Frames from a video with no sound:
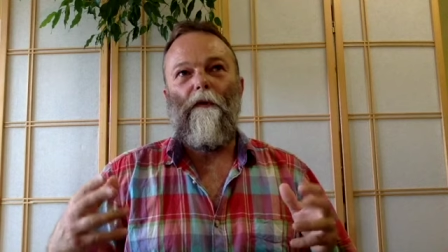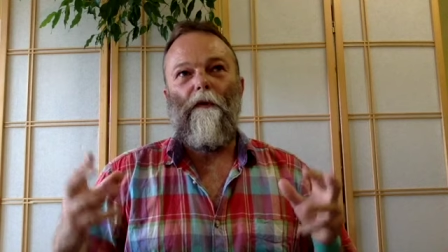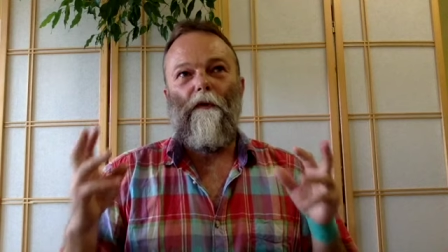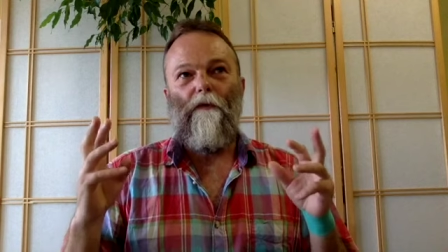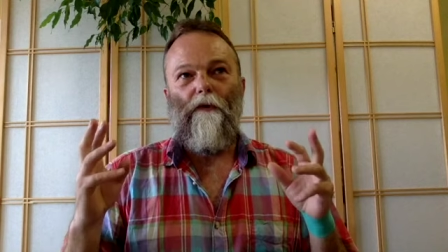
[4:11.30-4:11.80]

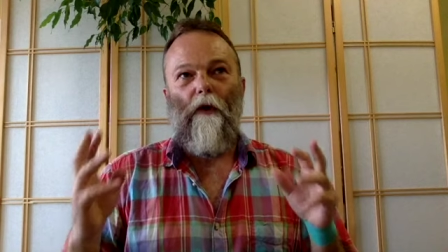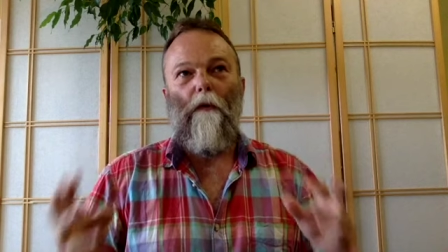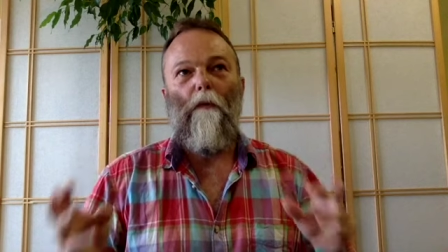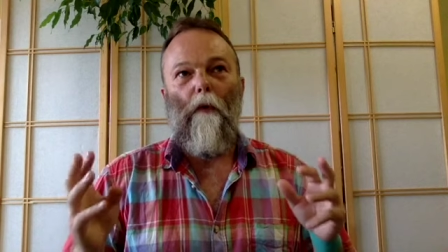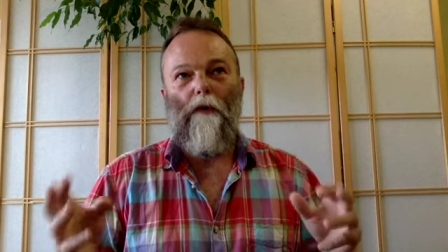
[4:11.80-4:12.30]
you
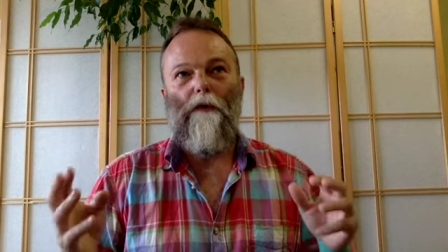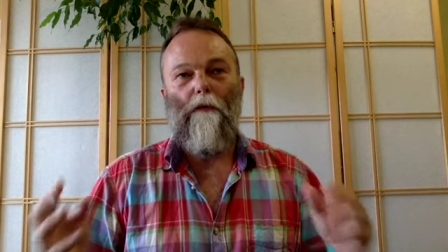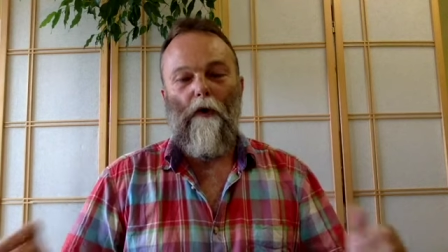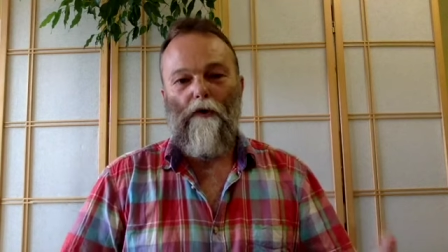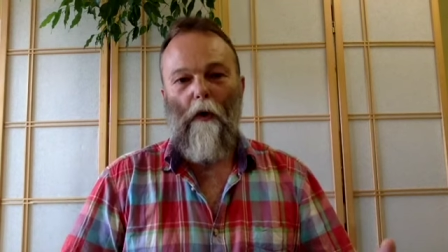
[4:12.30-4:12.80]
don't want to
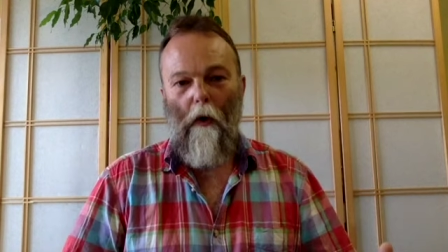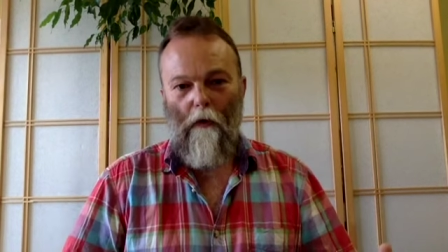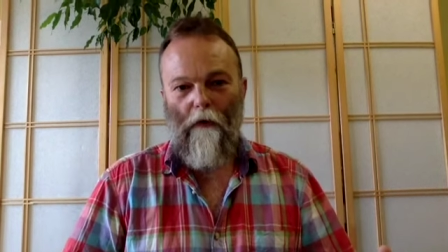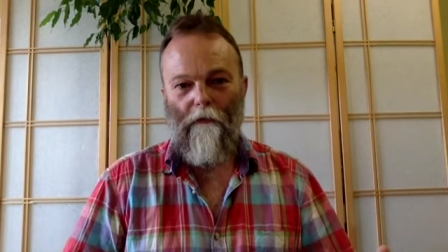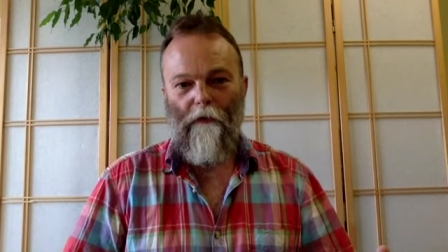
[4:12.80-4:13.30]
watch
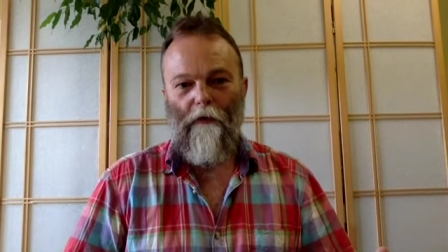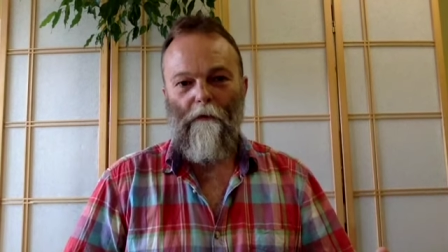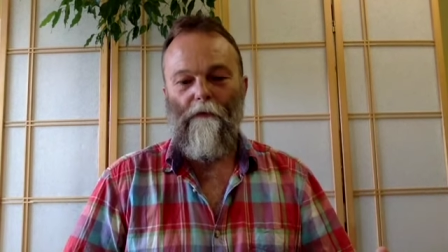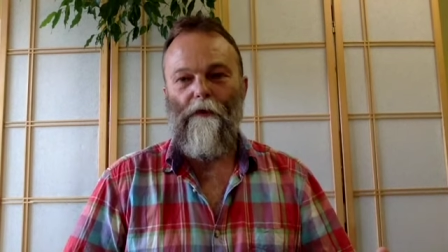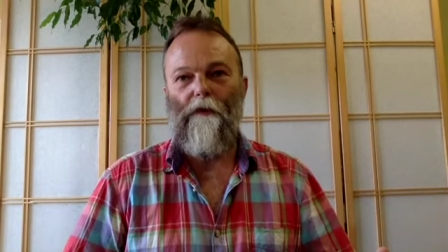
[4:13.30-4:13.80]
horror films.